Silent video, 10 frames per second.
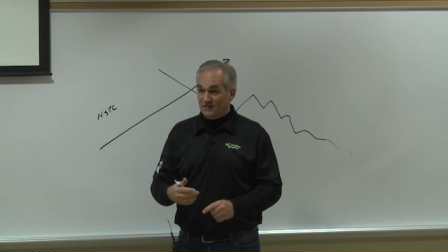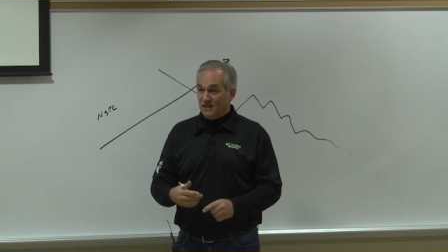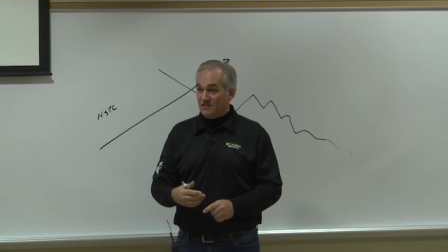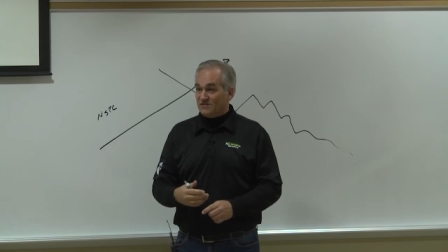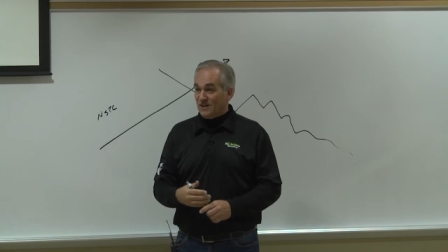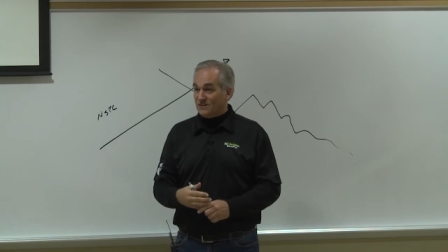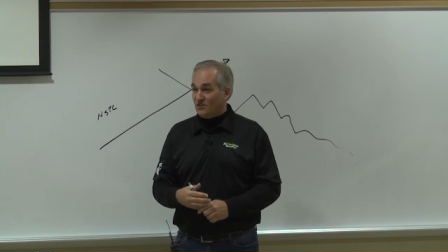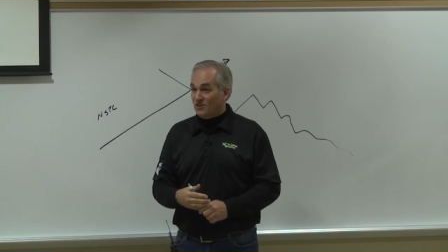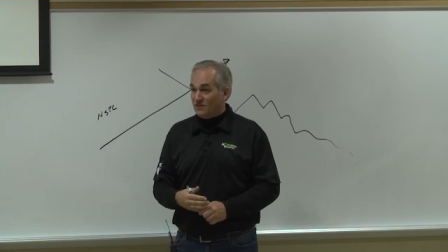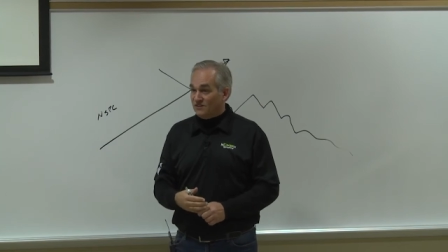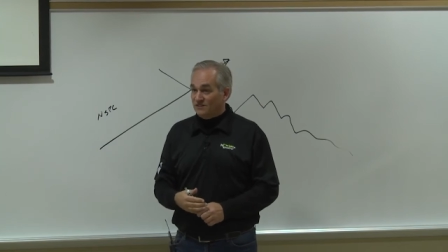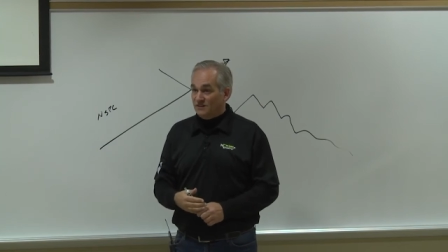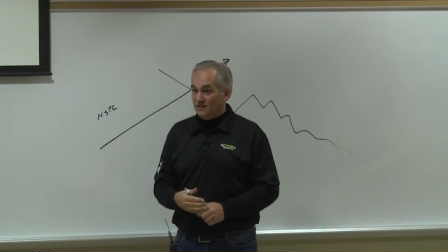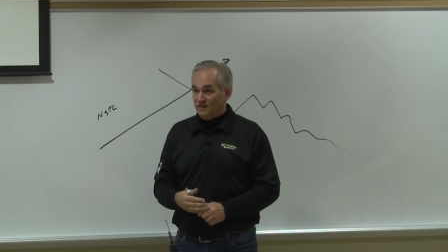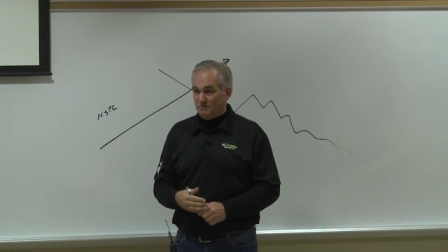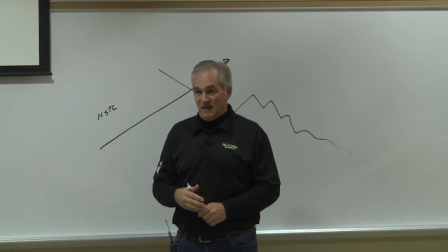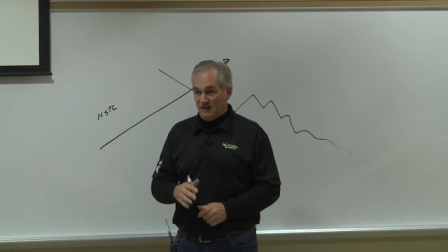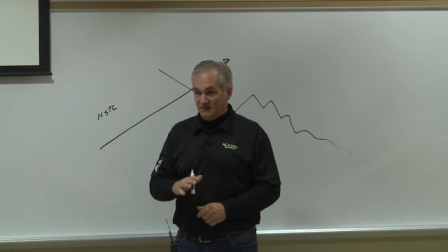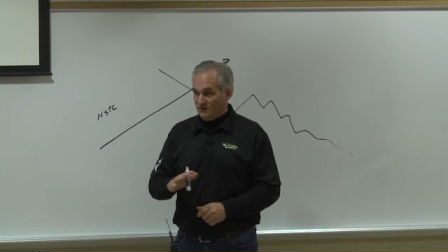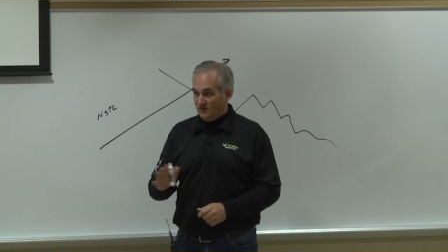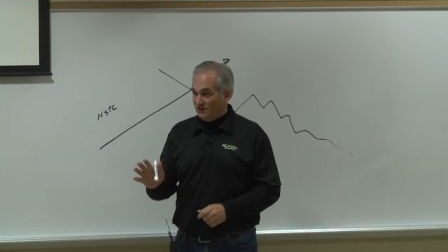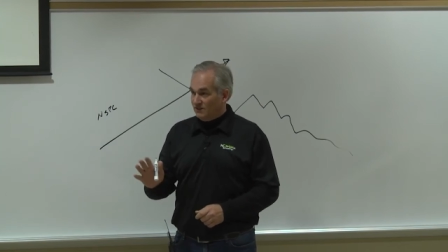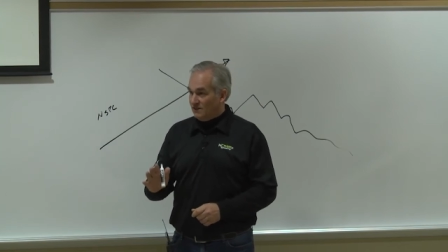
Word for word: Nathan's hot dog, and man, it's good.